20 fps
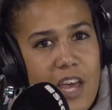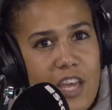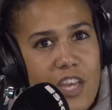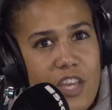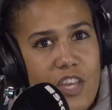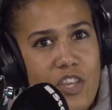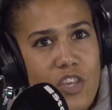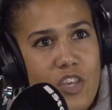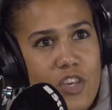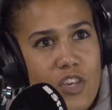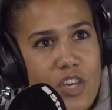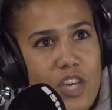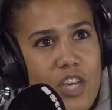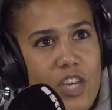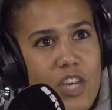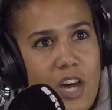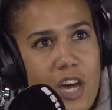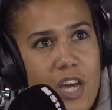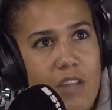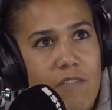you can
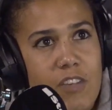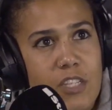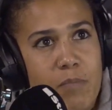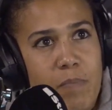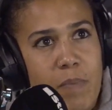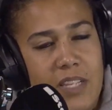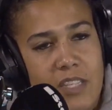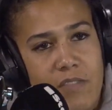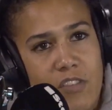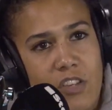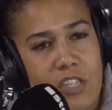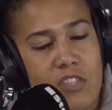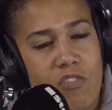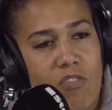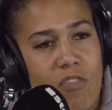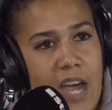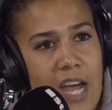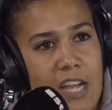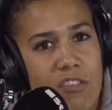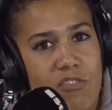kind of expect if you're going to
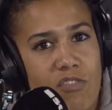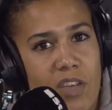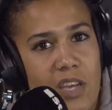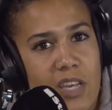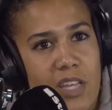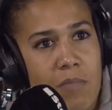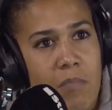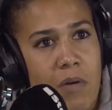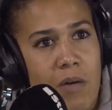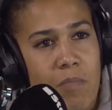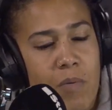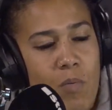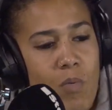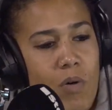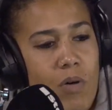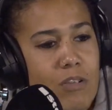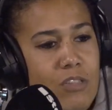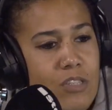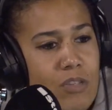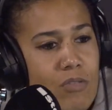score a hat trick, there might be
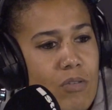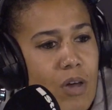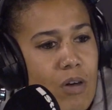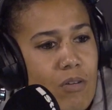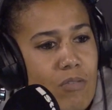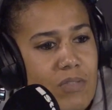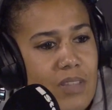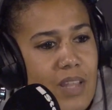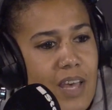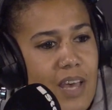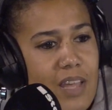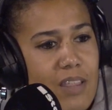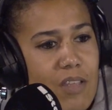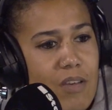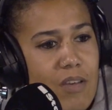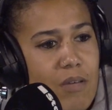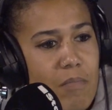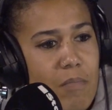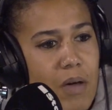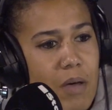1 or 2 goals there
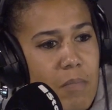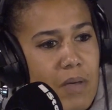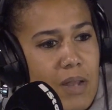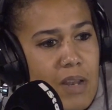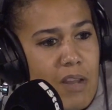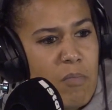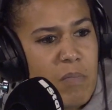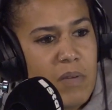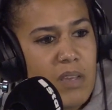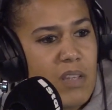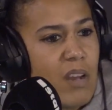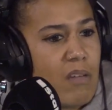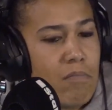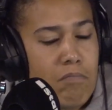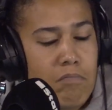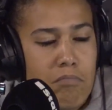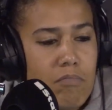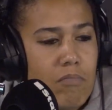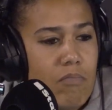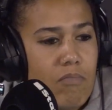that might be a little bit,
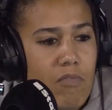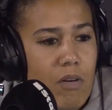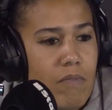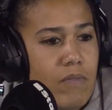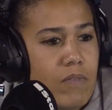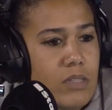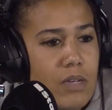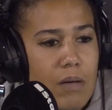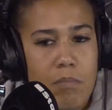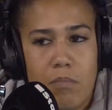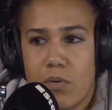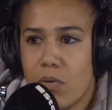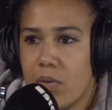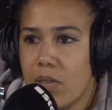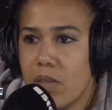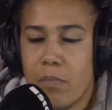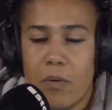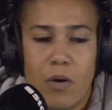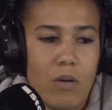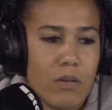rough and tumble in
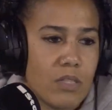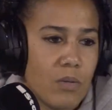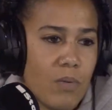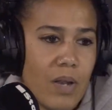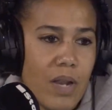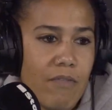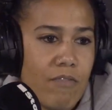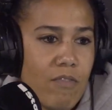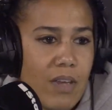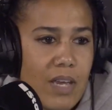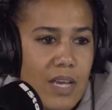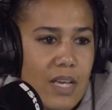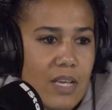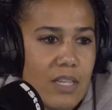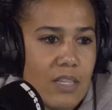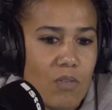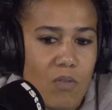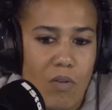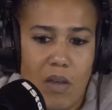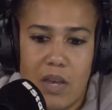the box or whatever it
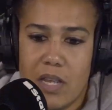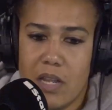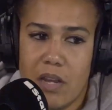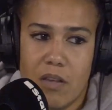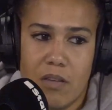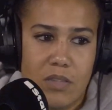is, or like